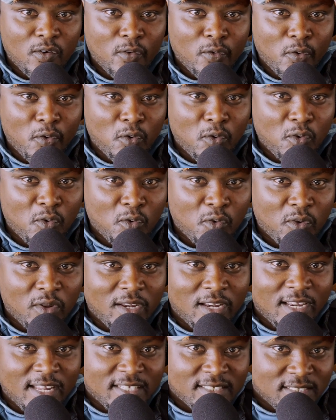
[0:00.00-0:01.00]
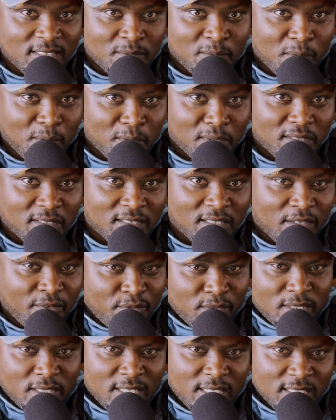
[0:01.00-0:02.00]
or less important? If
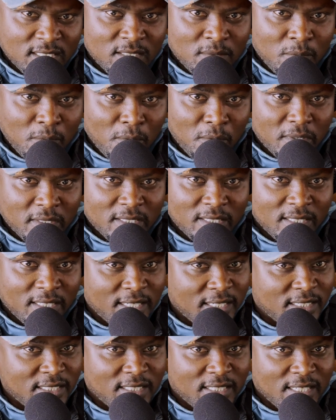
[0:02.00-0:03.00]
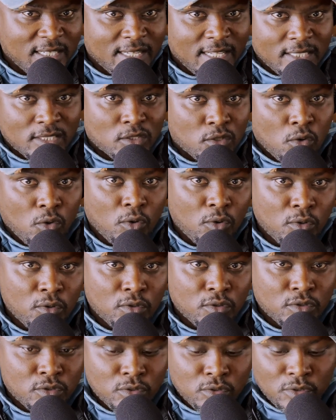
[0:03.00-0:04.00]
it's less important, then let's
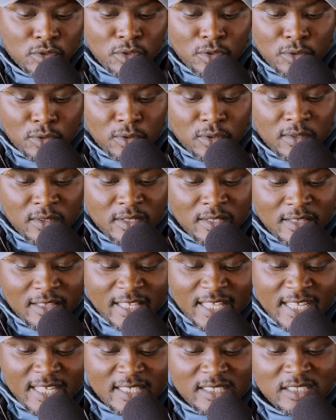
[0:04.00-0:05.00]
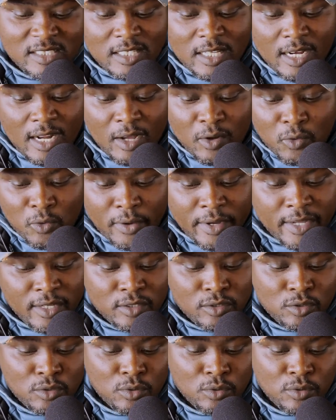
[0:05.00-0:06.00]
go to the things that are
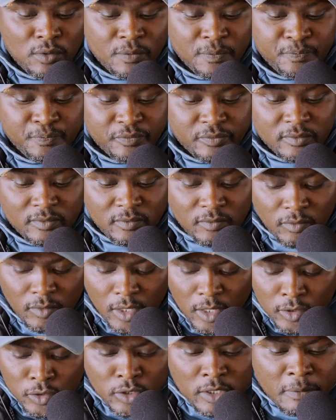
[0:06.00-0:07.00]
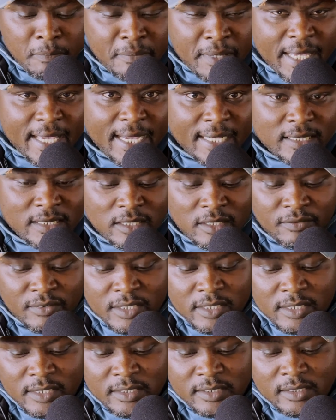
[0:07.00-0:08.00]
going to the big
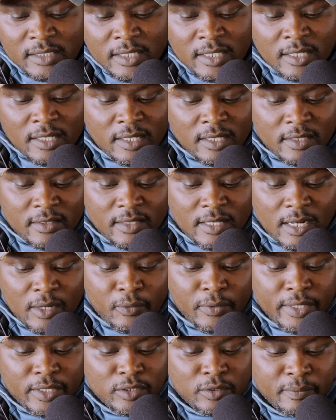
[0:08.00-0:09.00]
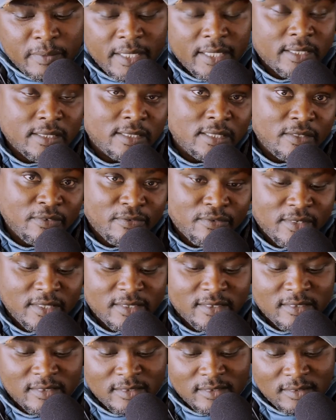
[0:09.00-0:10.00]
activities that are going to make a
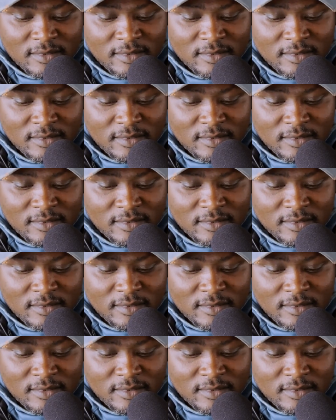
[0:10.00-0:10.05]
difference.